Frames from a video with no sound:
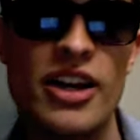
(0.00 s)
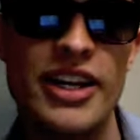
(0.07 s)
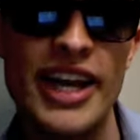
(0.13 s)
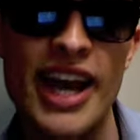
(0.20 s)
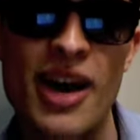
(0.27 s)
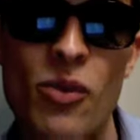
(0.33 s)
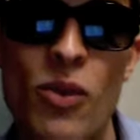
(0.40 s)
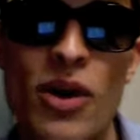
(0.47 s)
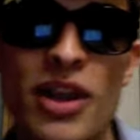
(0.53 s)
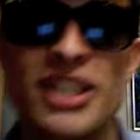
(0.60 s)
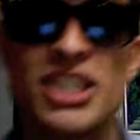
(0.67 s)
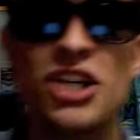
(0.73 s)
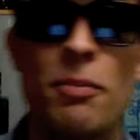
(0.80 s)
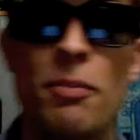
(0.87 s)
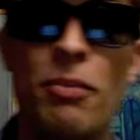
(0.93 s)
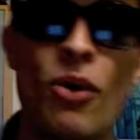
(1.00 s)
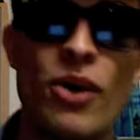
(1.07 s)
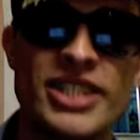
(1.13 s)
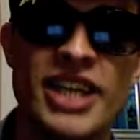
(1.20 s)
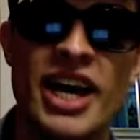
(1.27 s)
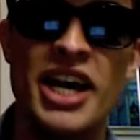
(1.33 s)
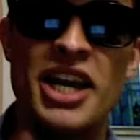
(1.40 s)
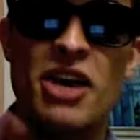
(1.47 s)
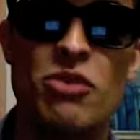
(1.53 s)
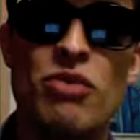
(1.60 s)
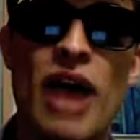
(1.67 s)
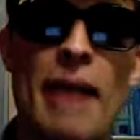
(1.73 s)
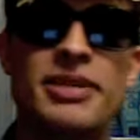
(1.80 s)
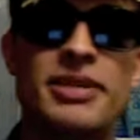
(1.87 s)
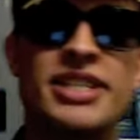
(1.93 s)
Get with your boys, your
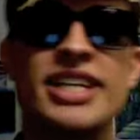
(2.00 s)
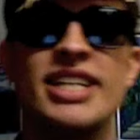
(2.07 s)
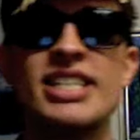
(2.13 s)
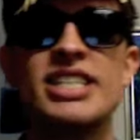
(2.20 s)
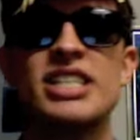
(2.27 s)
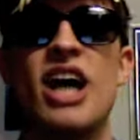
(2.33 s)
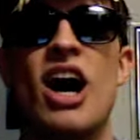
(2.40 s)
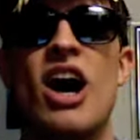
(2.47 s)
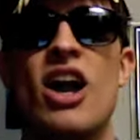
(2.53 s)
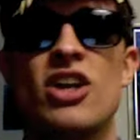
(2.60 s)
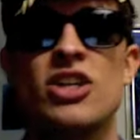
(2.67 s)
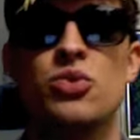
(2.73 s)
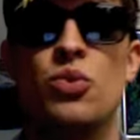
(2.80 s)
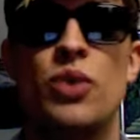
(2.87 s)
rap scene scholars.